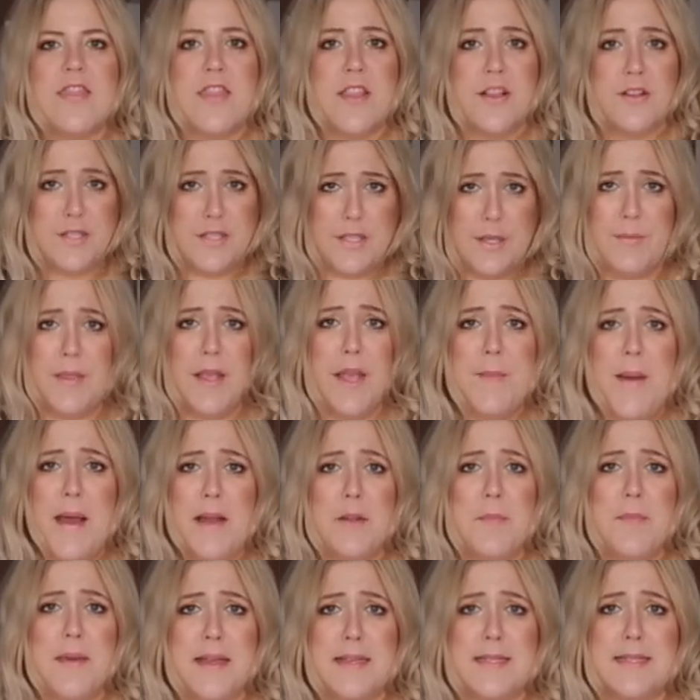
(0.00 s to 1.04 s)
There's something
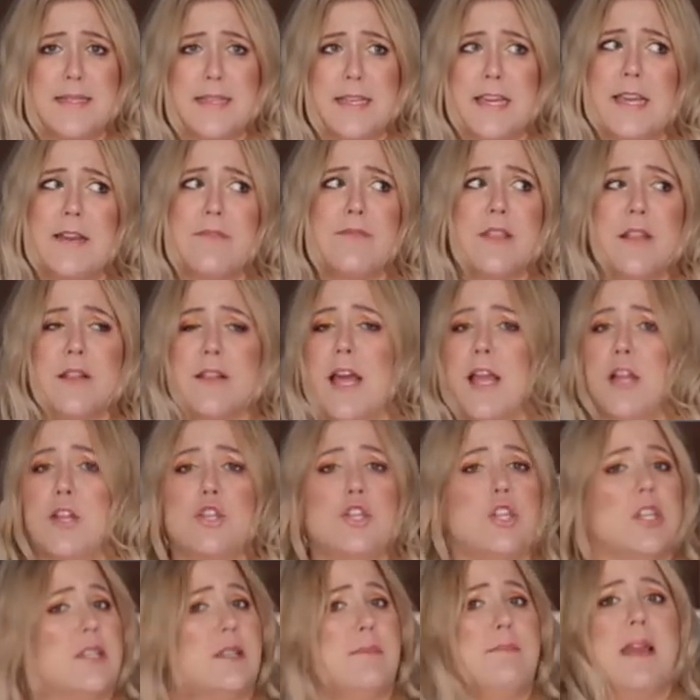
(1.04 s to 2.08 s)
about a big sleeve that like
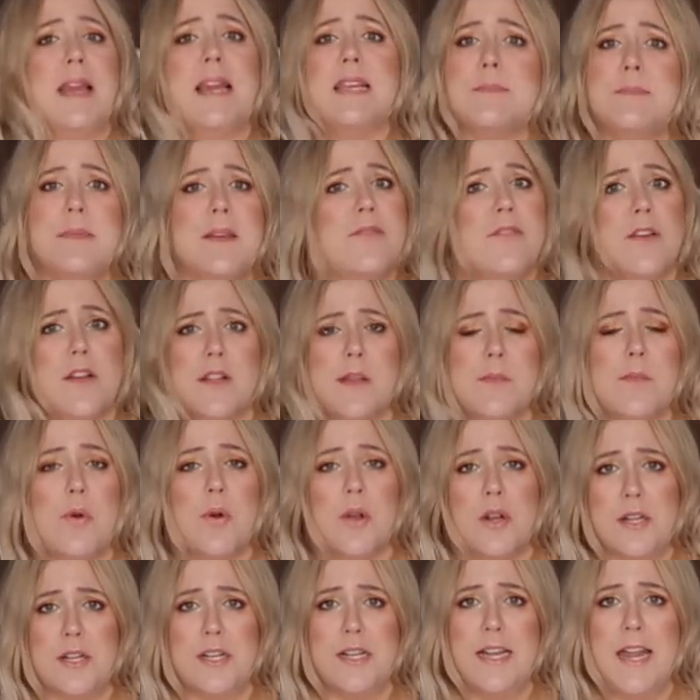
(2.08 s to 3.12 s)
just makes me feel
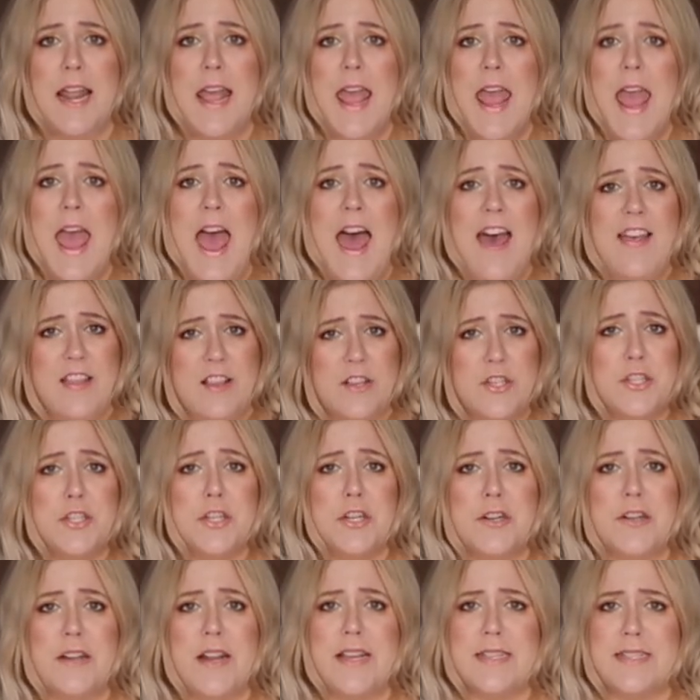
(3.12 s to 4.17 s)
important, and this
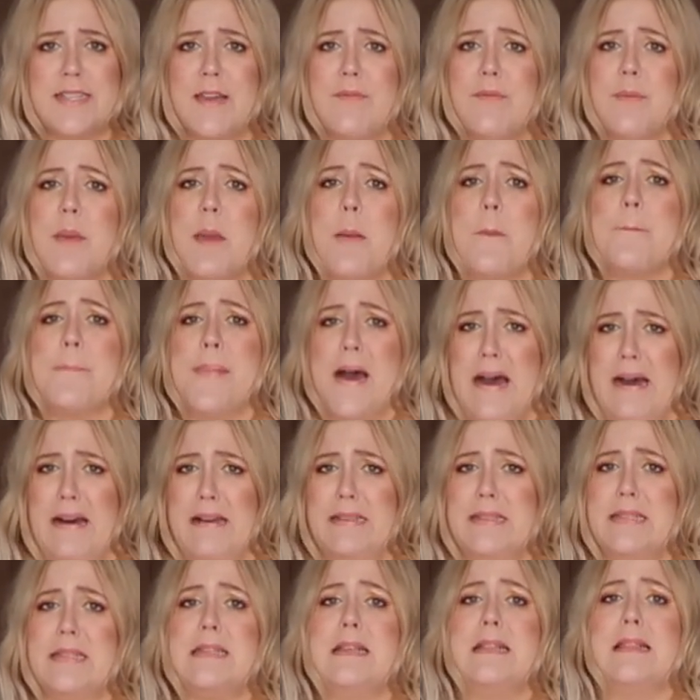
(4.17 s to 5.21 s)
shirt is giving me
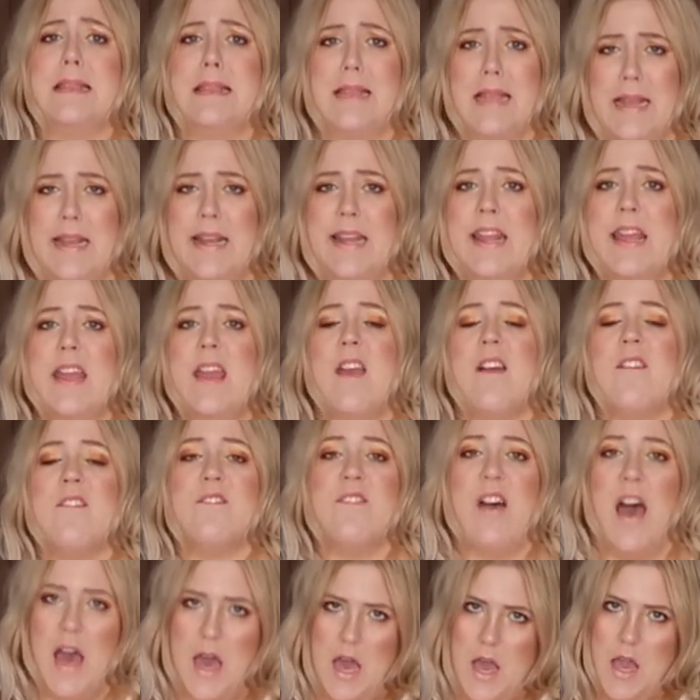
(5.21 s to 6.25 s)
boss lady
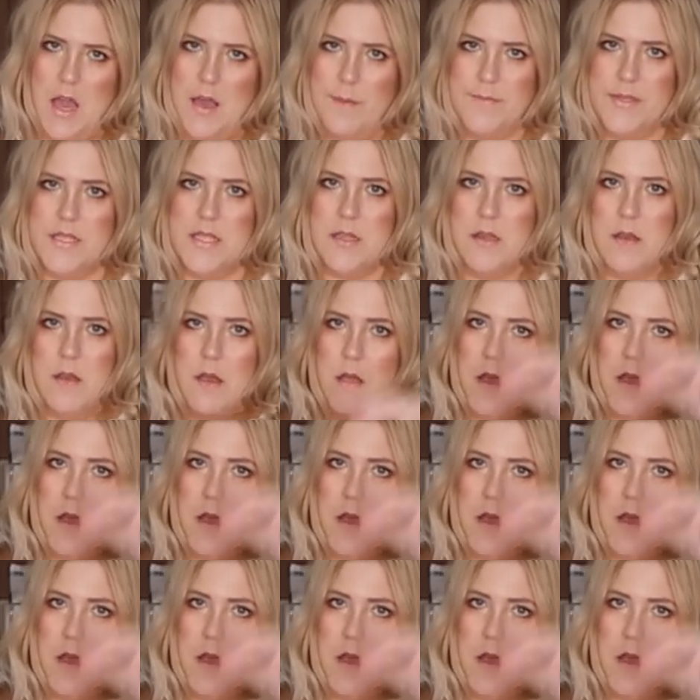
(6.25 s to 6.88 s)
vibes.